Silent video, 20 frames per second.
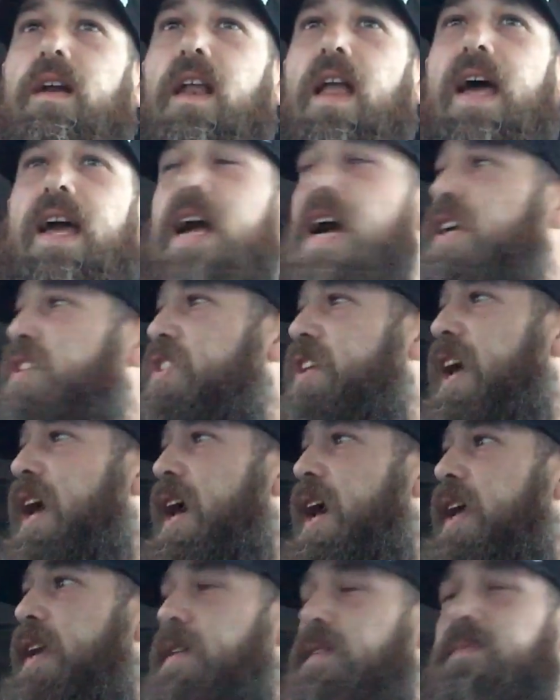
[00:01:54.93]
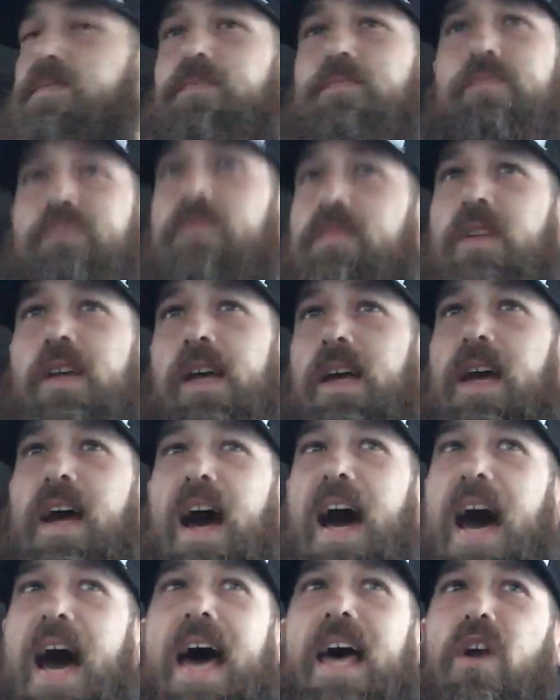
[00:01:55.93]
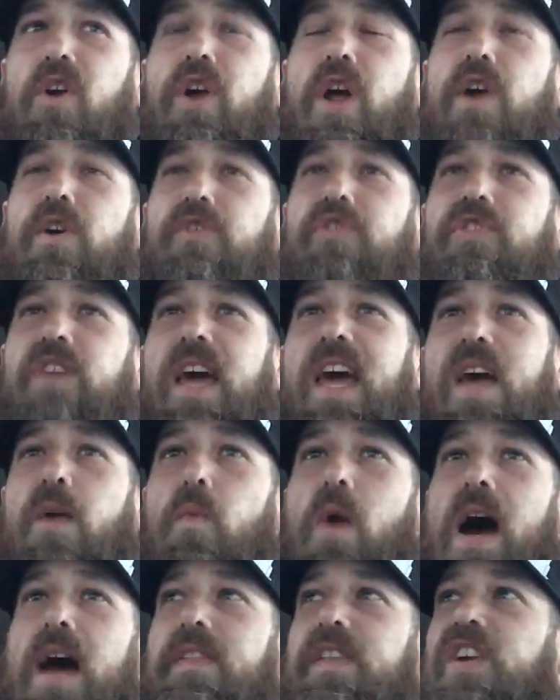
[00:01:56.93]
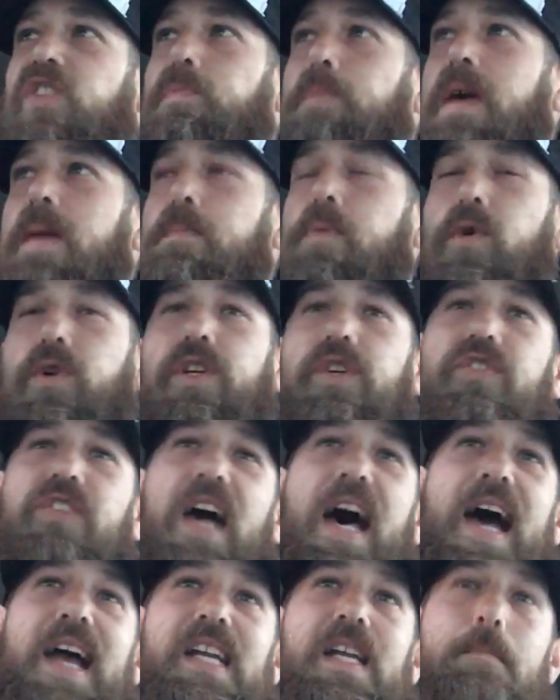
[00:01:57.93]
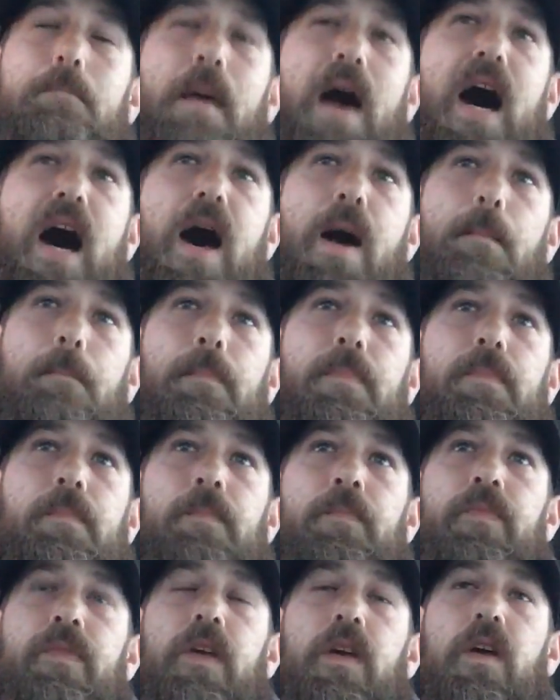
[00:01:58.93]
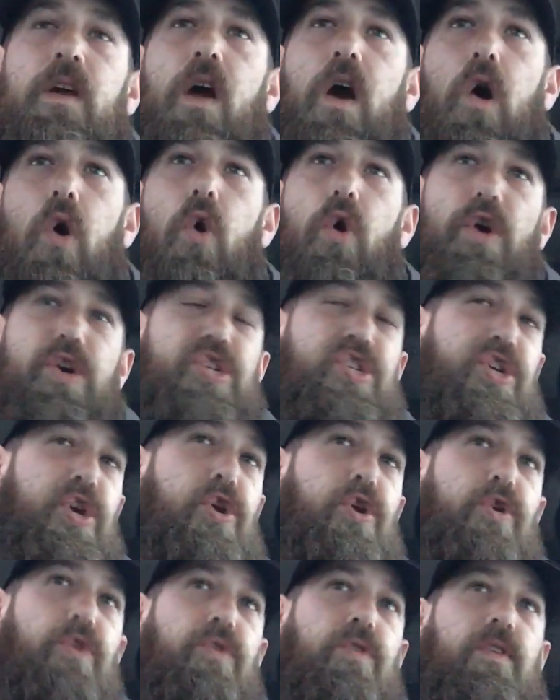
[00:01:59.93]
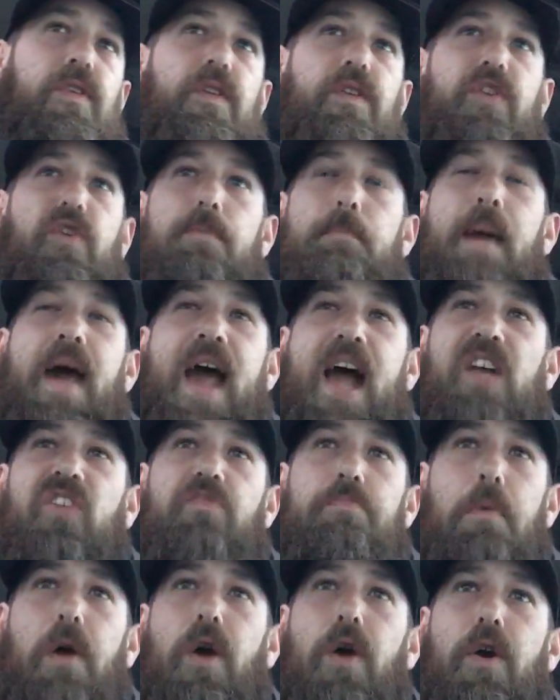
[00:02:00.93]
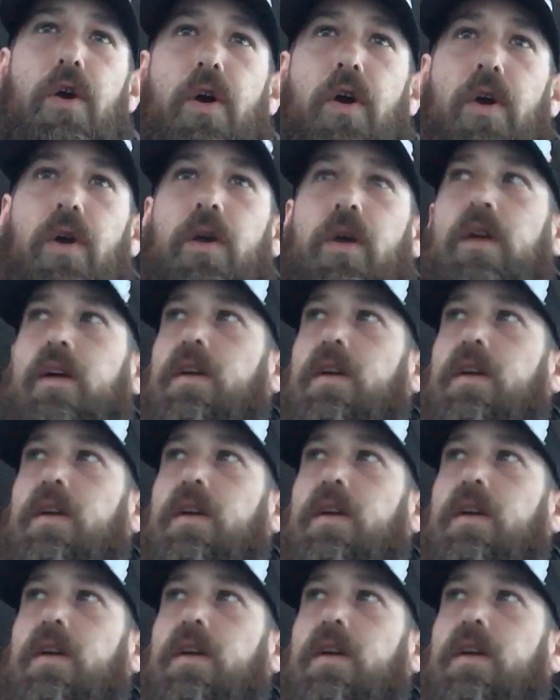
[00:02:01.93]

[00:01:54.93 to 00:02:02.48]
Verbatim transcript: like I said, I don't understand why these people decide to bomb or shoot, do mass murder,